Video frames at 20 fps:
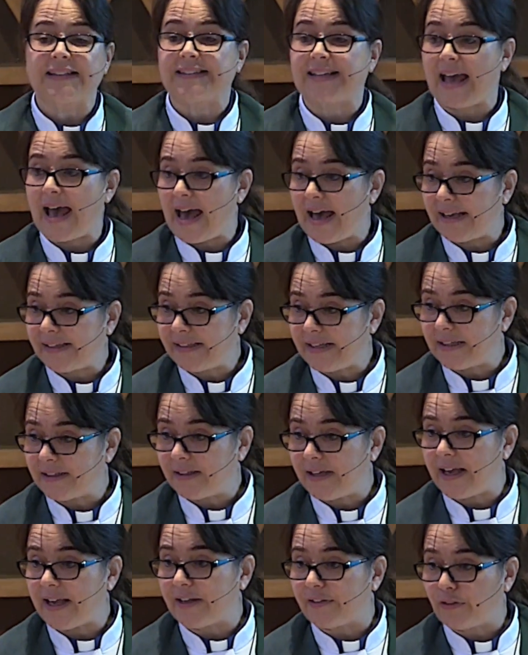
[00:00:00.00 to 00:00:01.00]
Daniel
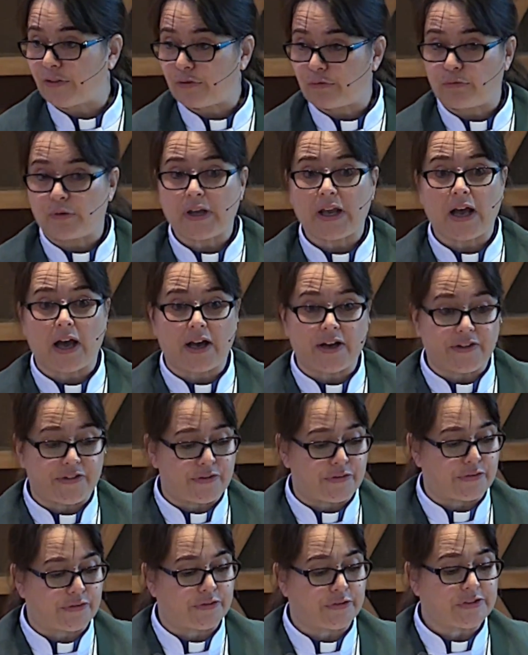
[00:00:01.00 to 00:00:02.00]
and 3
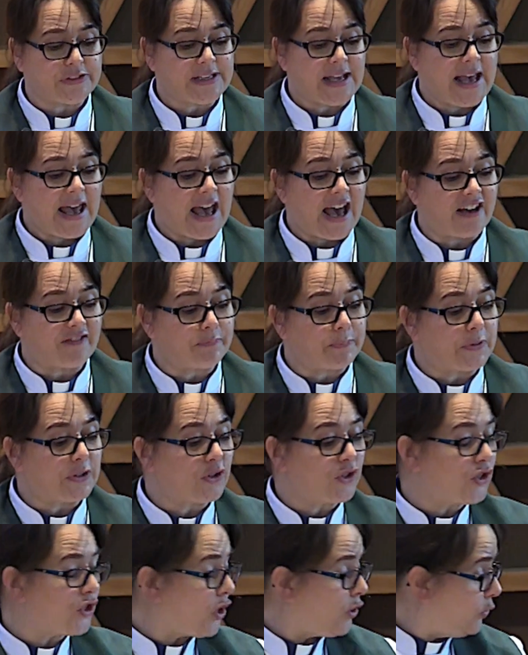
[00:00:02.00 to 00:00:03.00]
others have been
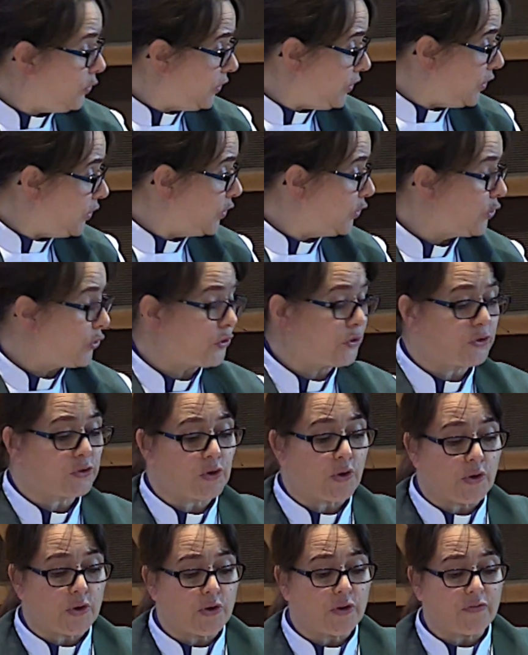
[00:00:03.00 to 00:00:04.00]
chosen to
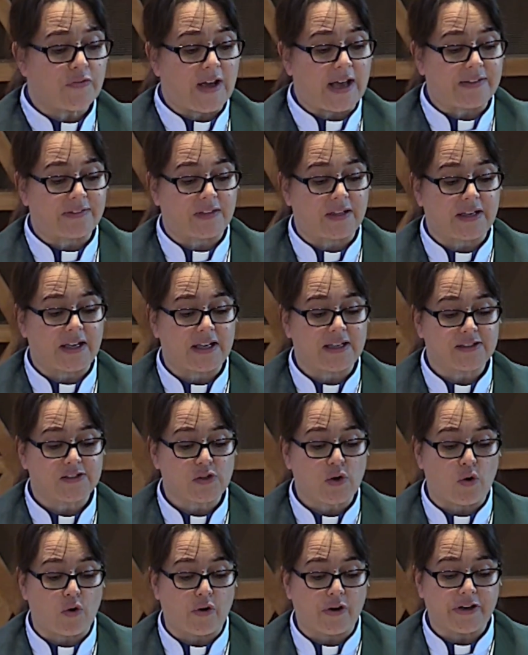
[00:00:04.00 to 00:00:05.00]
serve at the king's
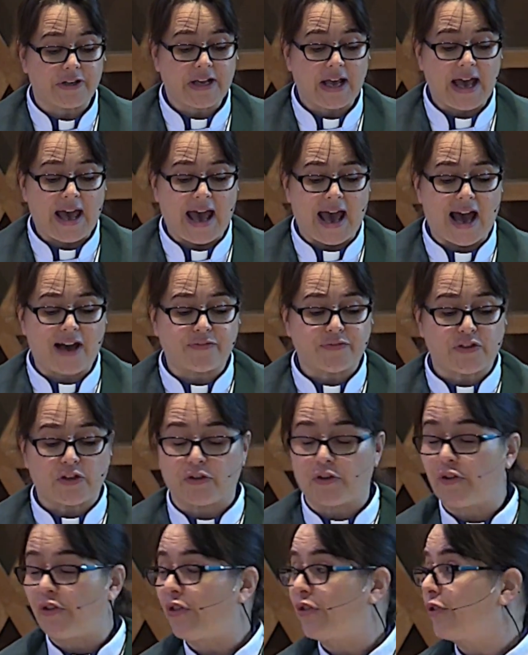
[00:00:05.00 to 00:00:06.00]
court after
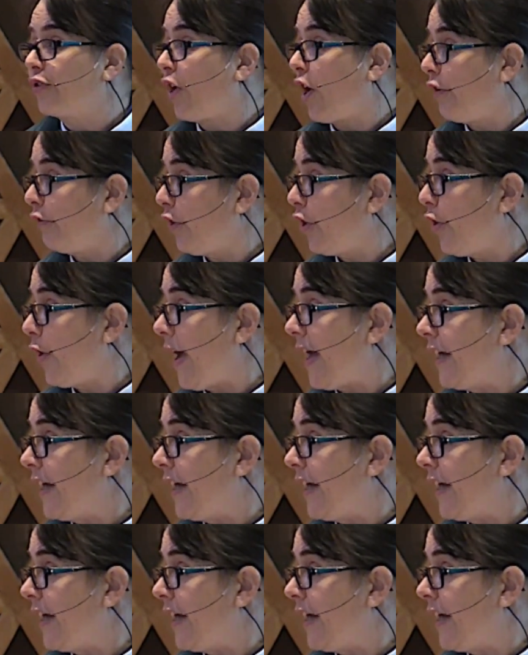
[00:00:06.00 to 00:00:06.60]
a thorough